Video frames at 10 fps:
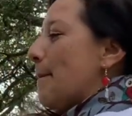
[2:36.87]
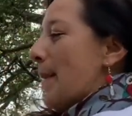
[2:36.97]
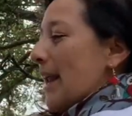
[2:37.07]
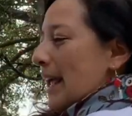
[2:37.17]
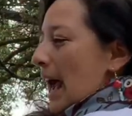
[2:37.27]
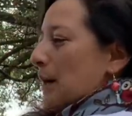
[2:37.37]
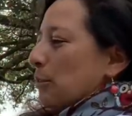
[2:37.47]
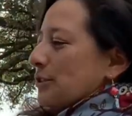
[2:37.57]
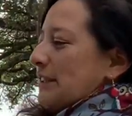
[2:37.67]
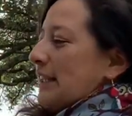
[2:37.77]
Many
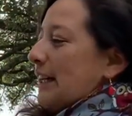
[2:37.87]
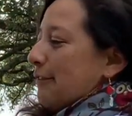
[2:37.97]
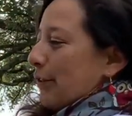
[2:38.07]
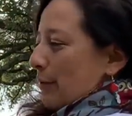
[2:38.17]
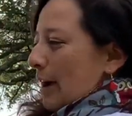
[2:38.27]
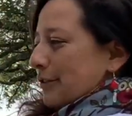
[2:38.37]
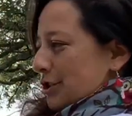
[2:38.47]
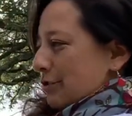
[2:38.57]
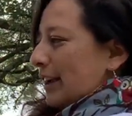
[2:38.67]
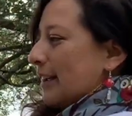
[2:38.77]
animals live around the
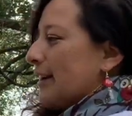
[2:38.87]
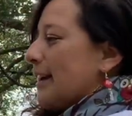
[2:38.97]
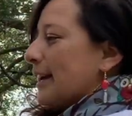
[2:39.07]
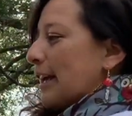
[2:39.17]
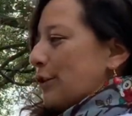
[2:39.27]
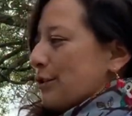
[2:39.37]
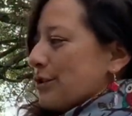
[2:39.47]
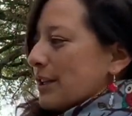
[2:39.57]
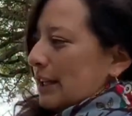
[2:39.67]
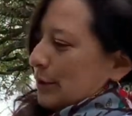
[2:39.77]
tree. Can you
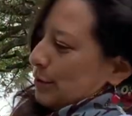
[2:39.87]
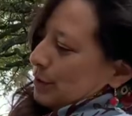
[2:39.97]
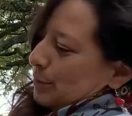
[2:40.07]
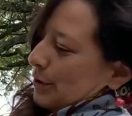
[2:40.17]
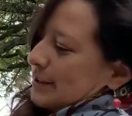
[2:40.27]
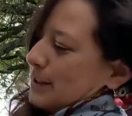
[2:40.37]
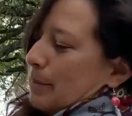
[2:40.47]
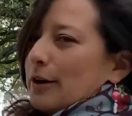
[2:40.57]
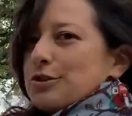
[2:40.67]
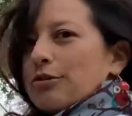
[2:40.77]
see who the bird is
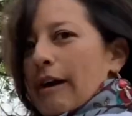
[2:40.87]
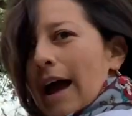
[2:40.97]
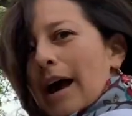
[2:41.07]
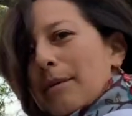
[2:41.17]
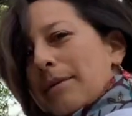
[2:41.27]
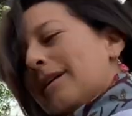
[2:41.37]
about to grab?